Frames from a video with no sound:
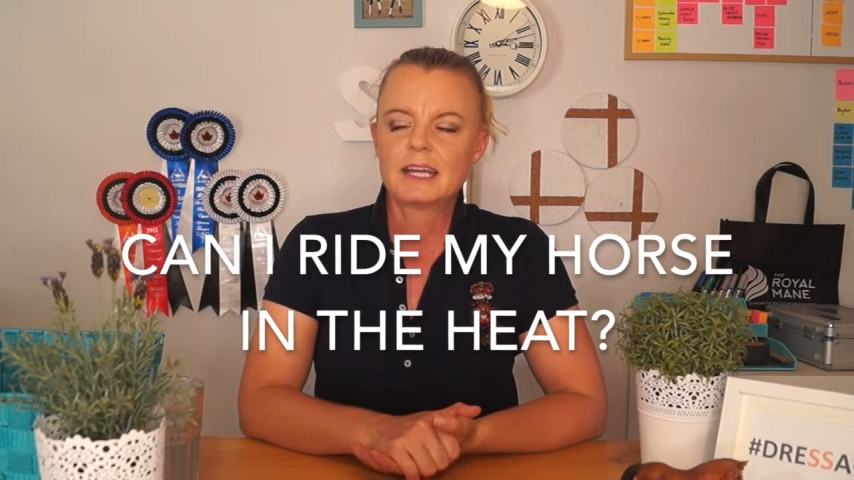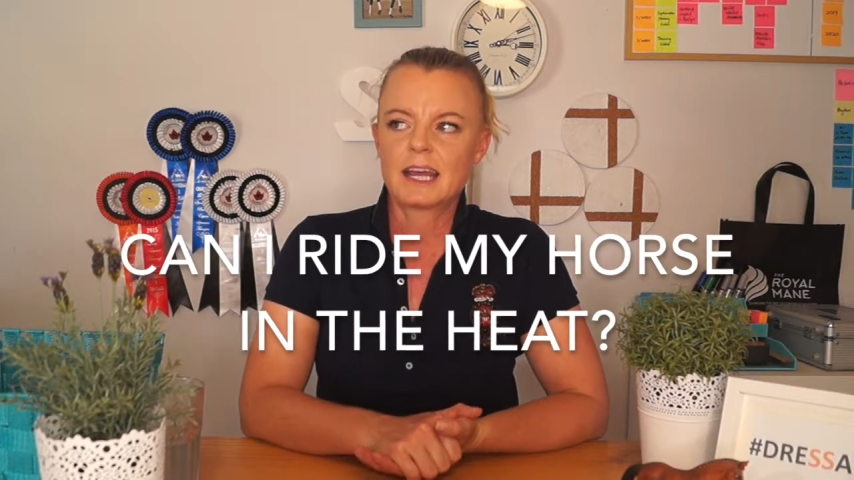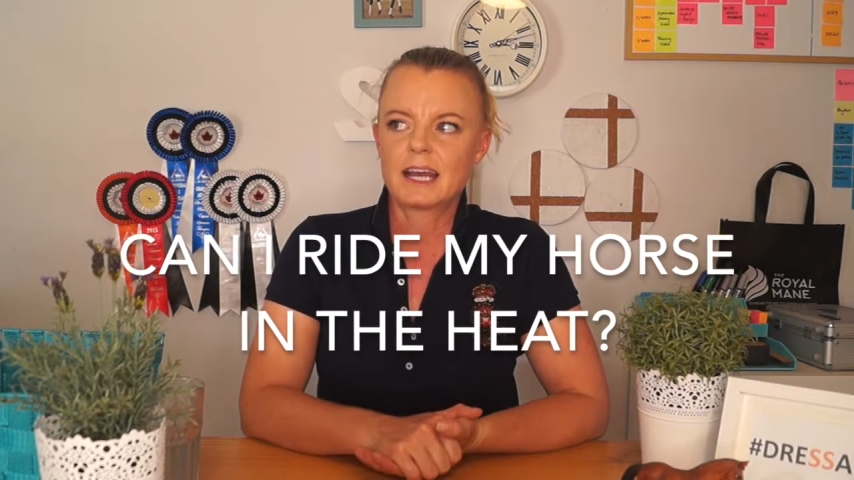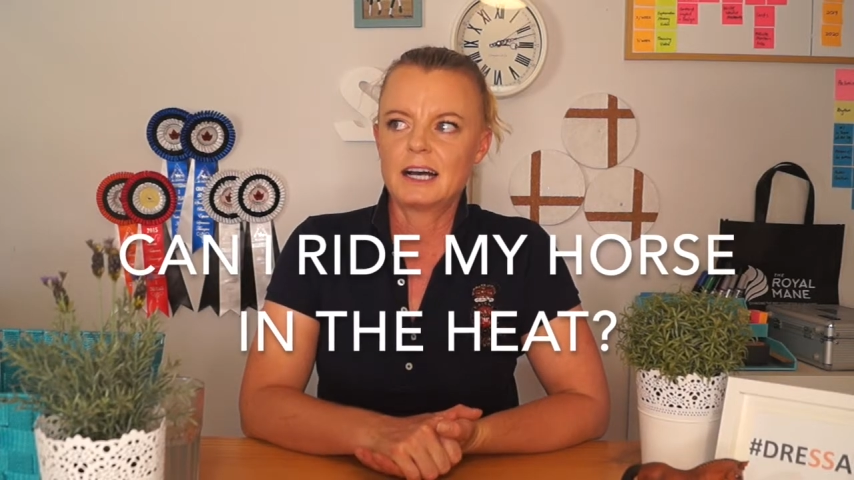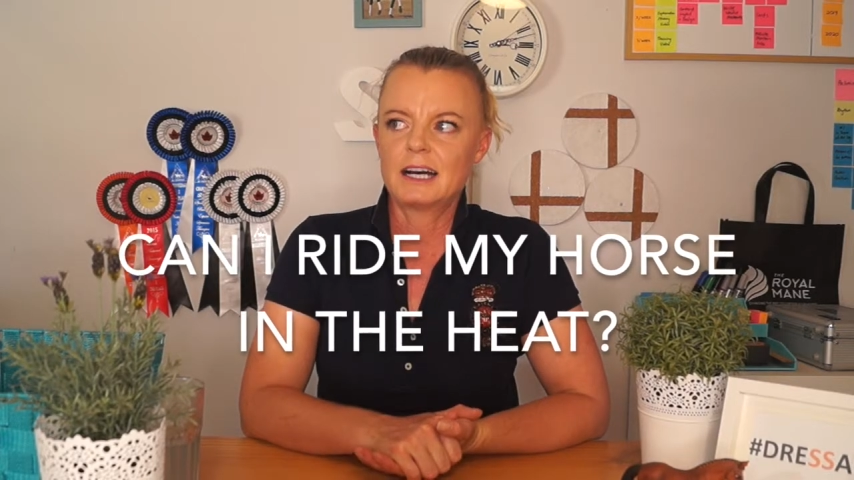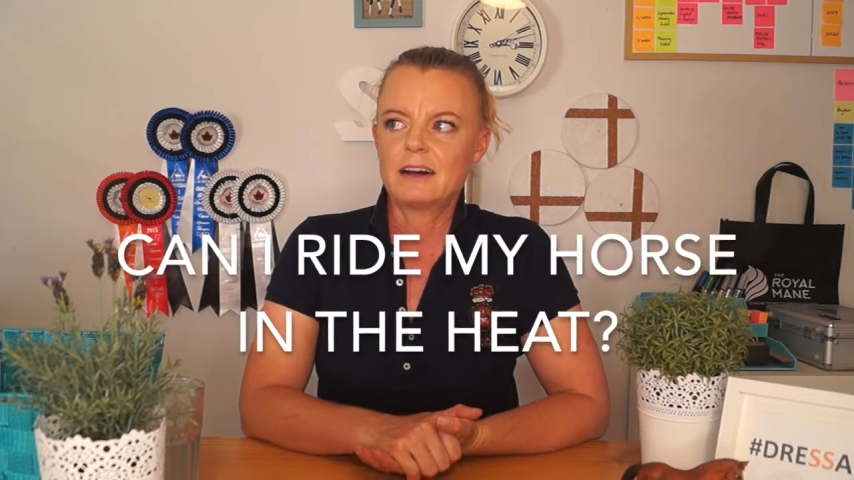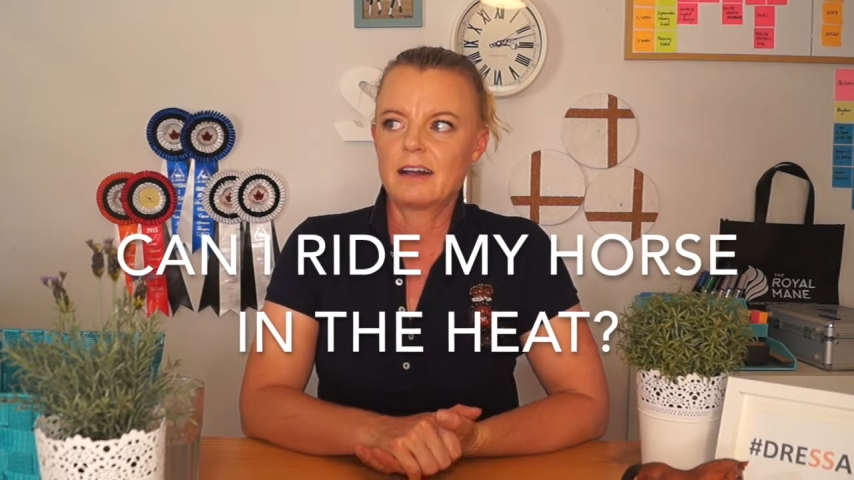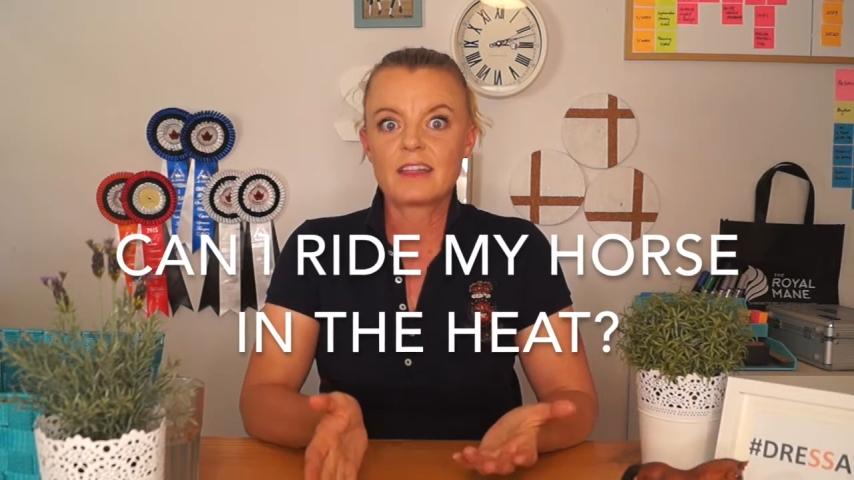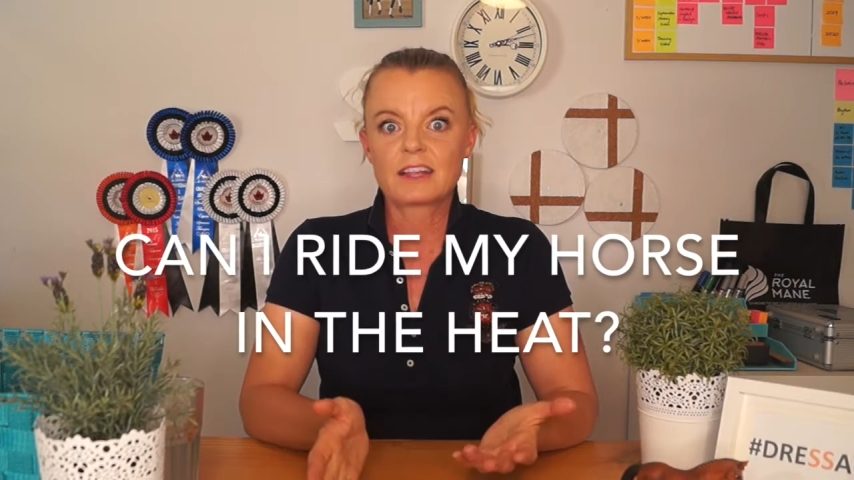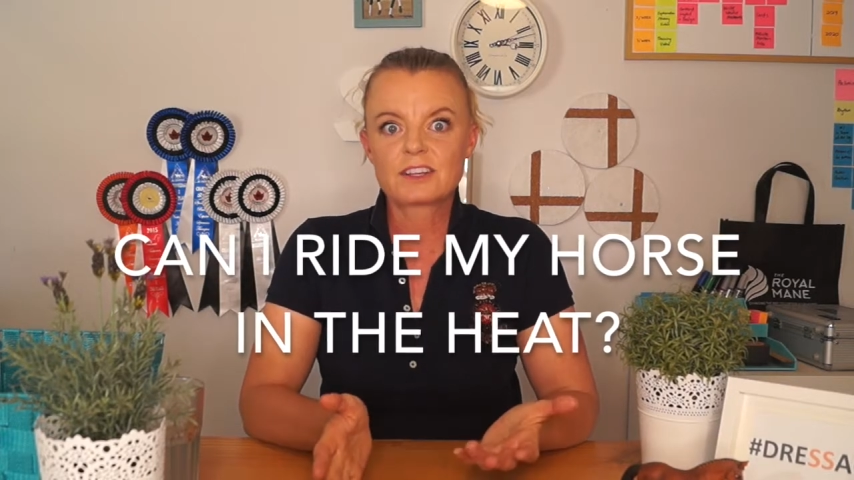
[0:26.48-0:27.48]

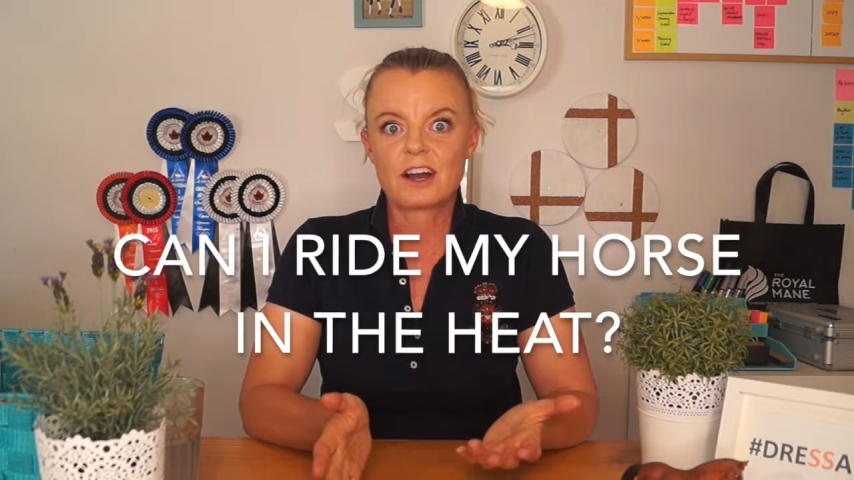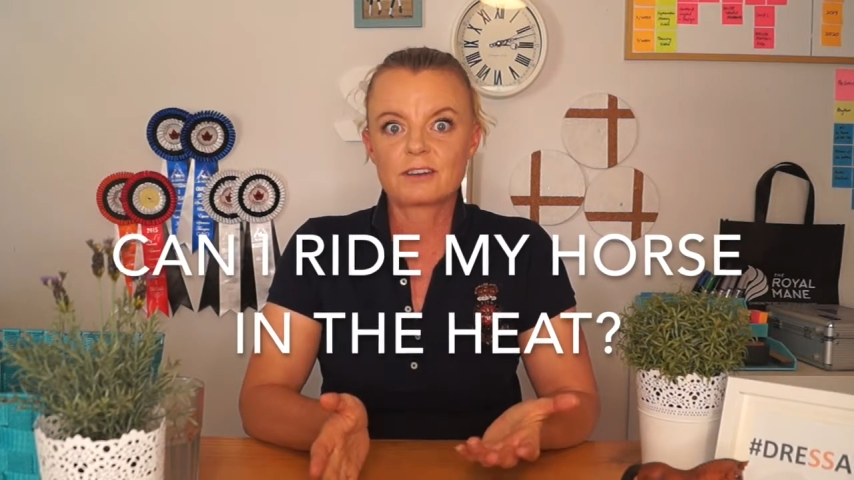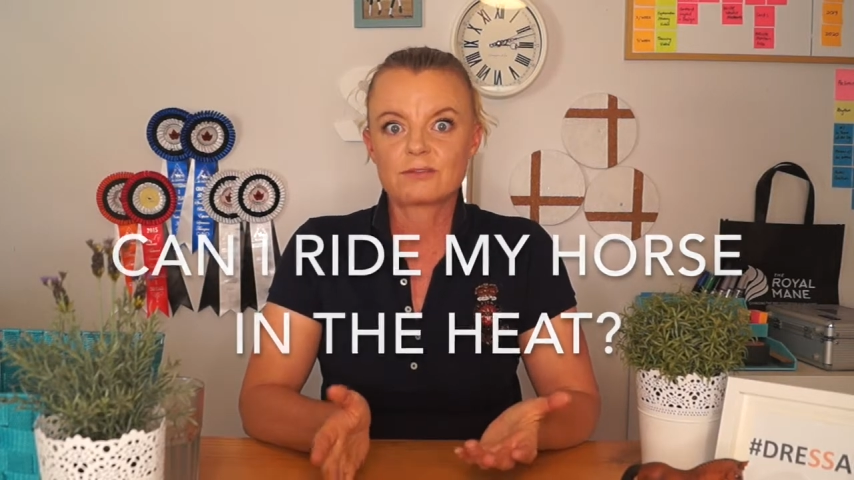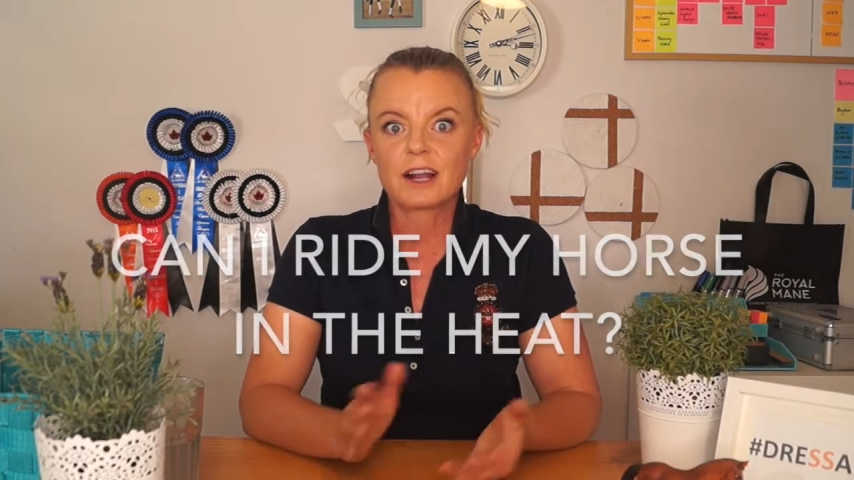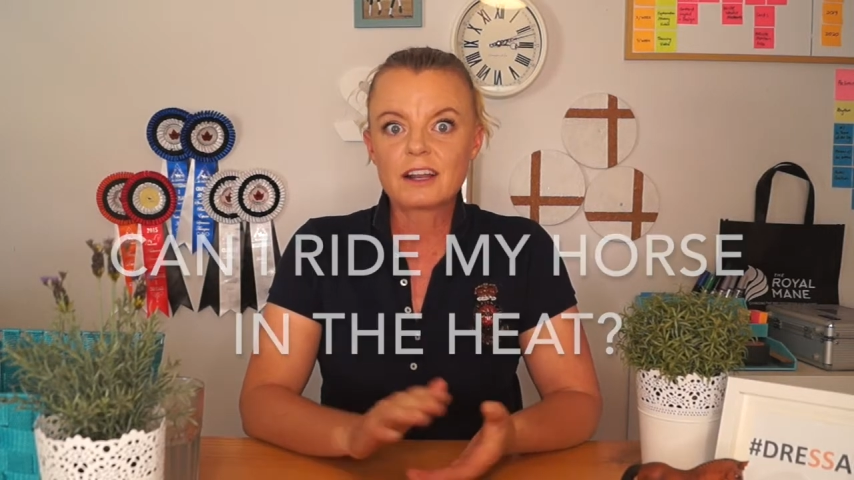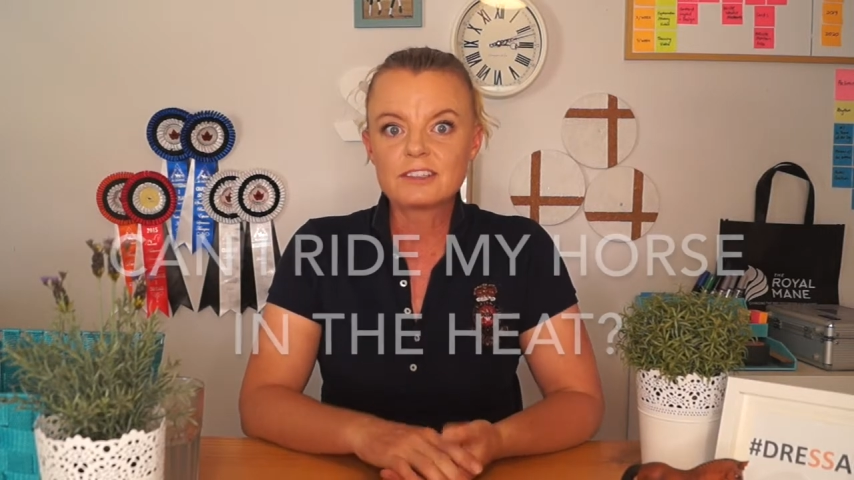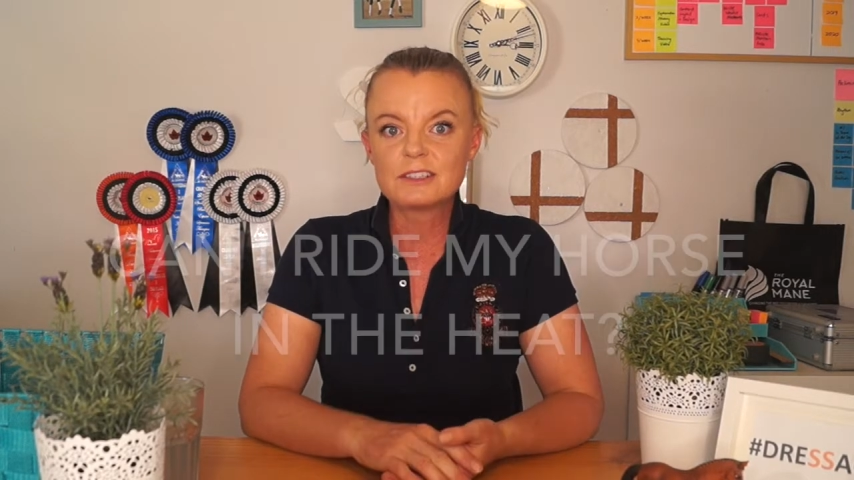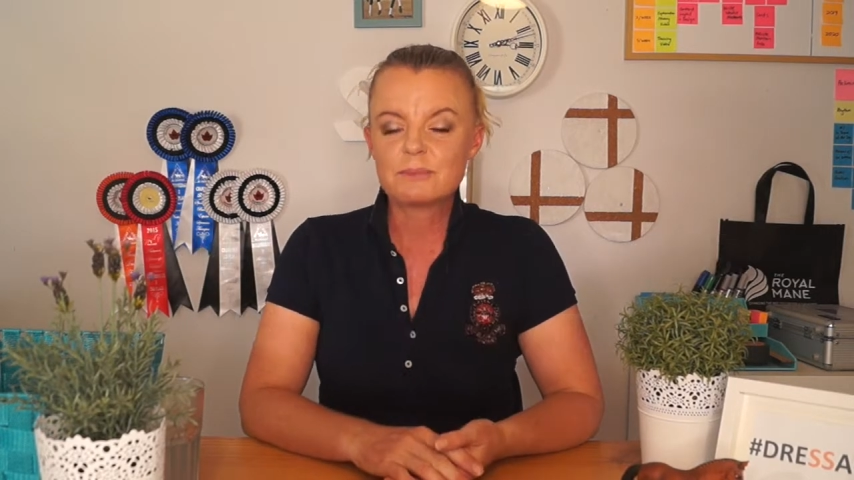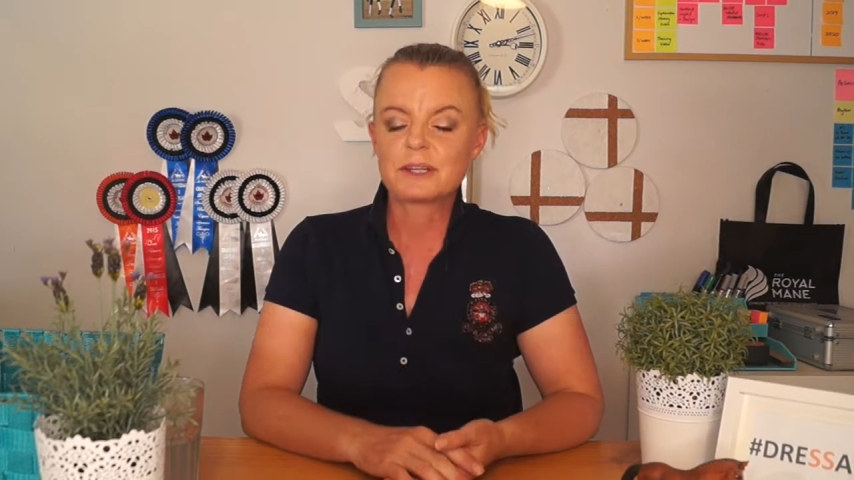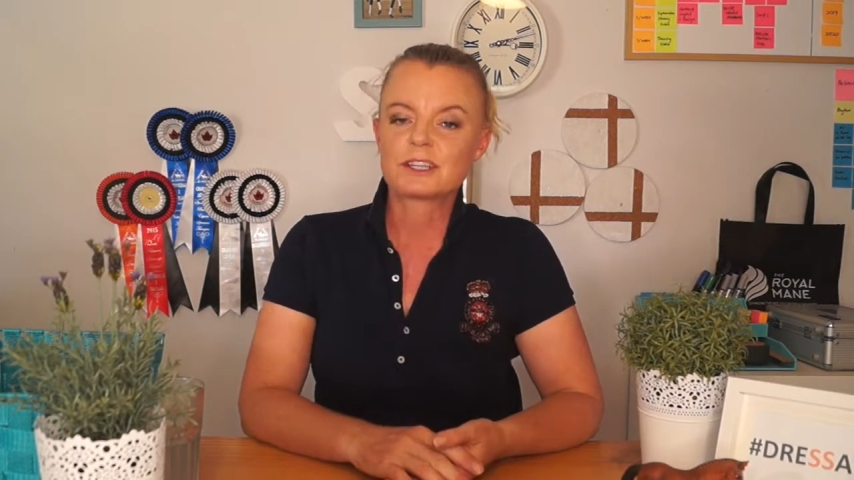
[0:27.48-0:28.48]
Now that's kind of
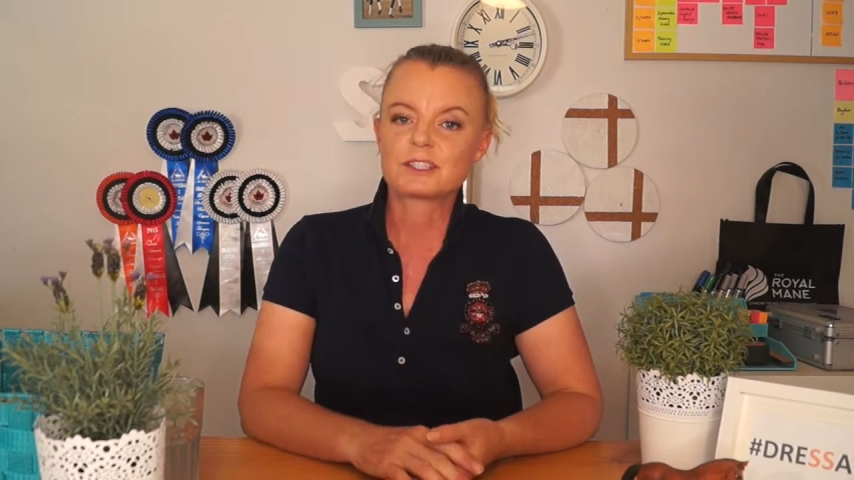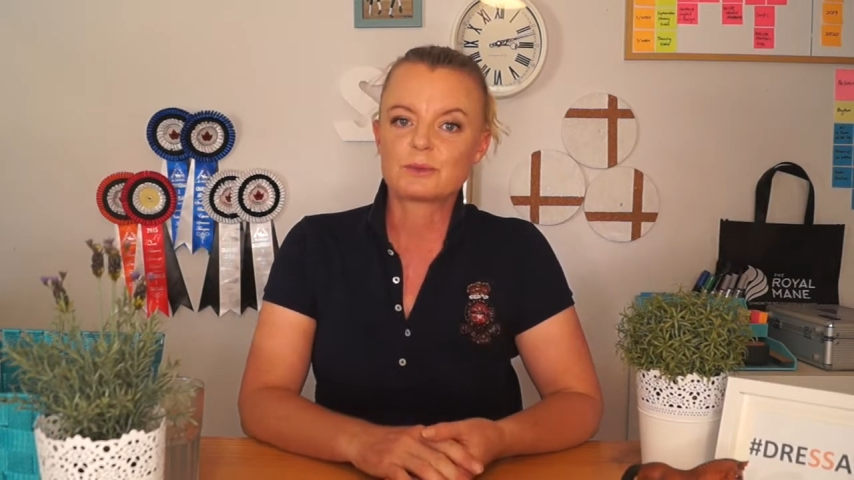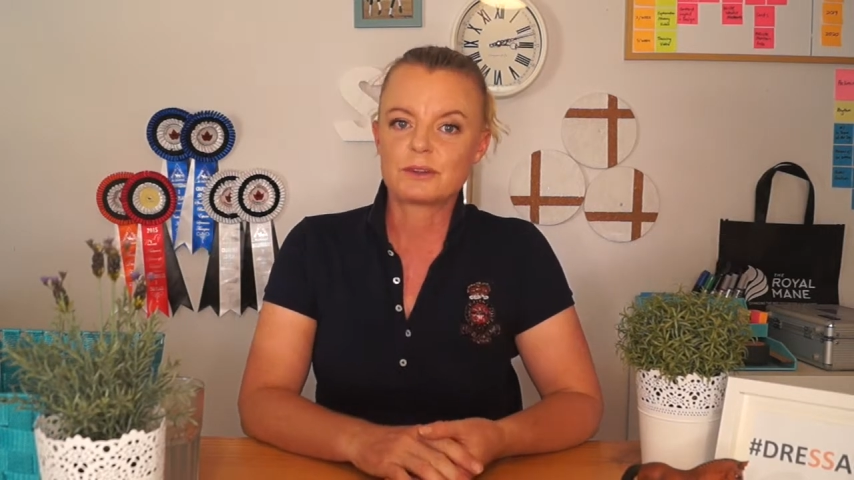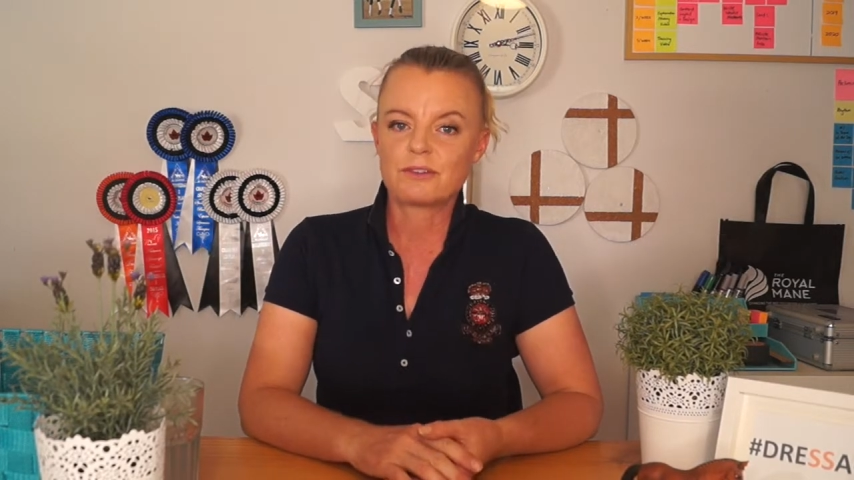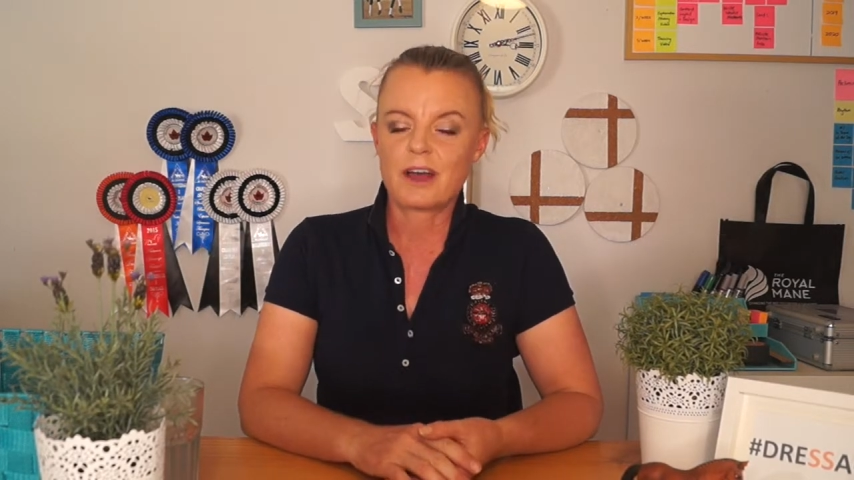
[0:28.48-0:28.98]
relevant because we've